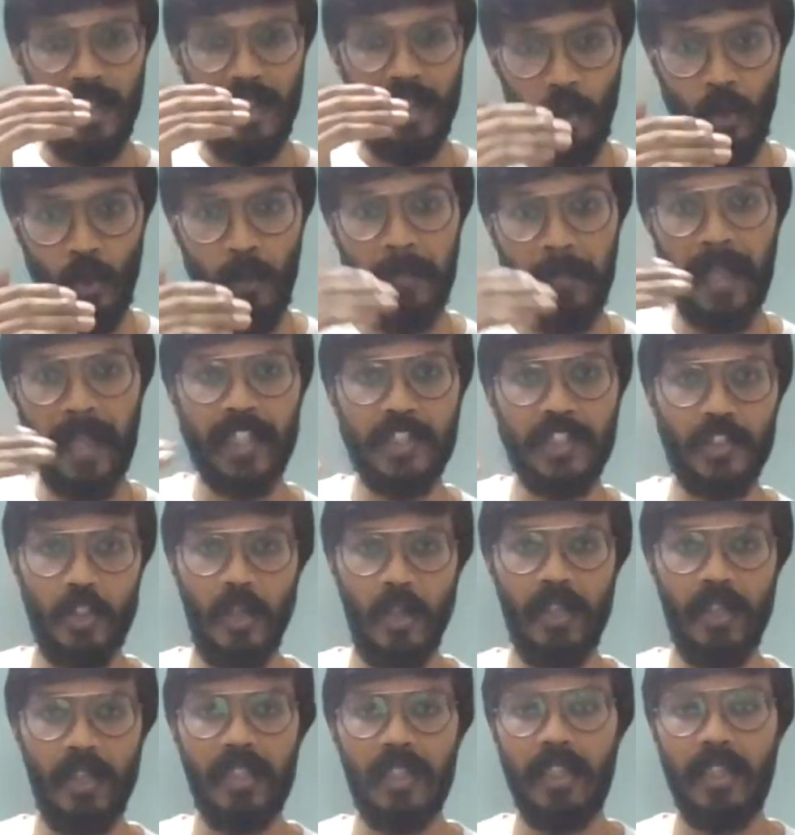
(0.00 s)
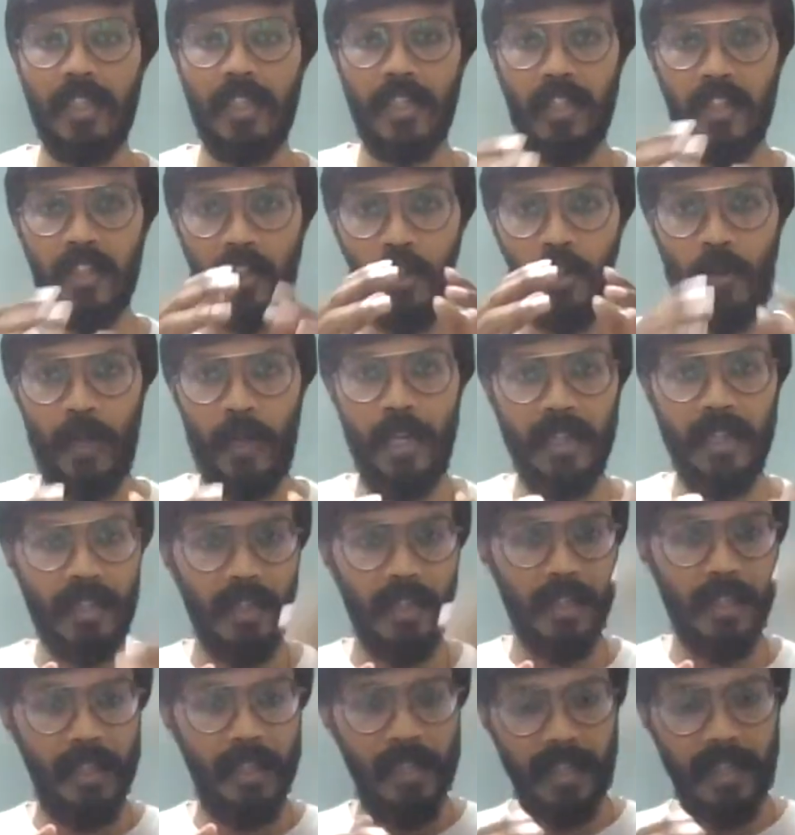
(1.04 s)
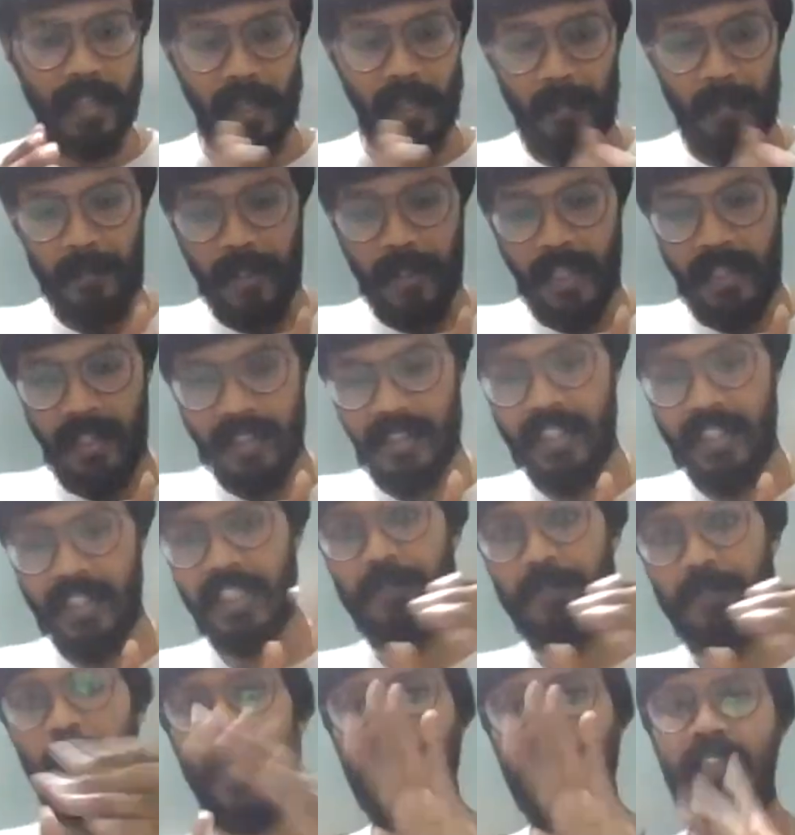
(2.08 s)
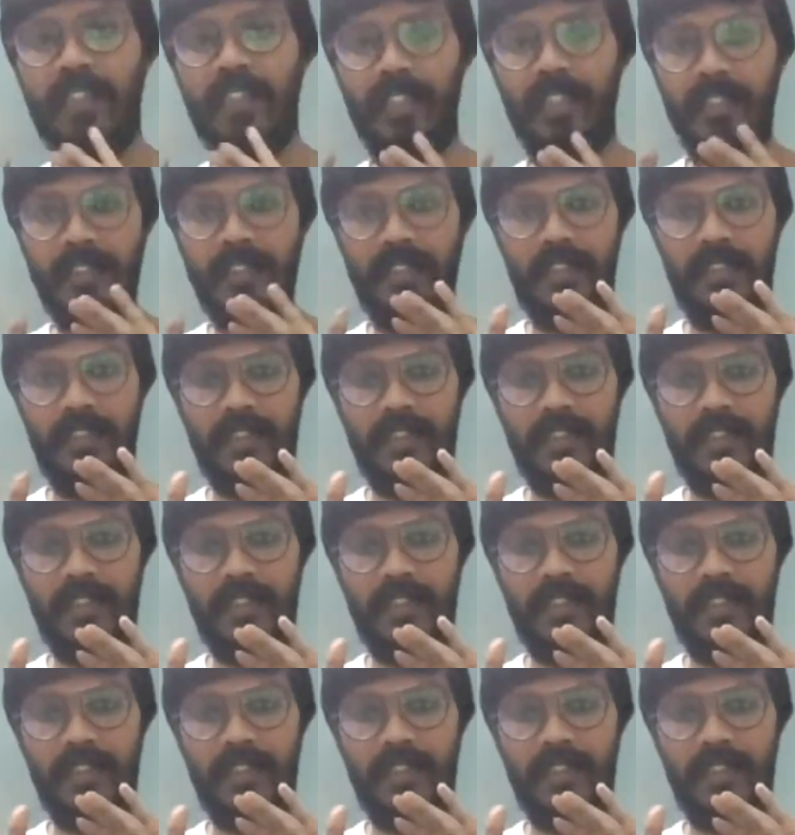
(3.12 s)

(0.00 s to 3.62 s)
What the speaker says: do make sure you are completing things parallelly.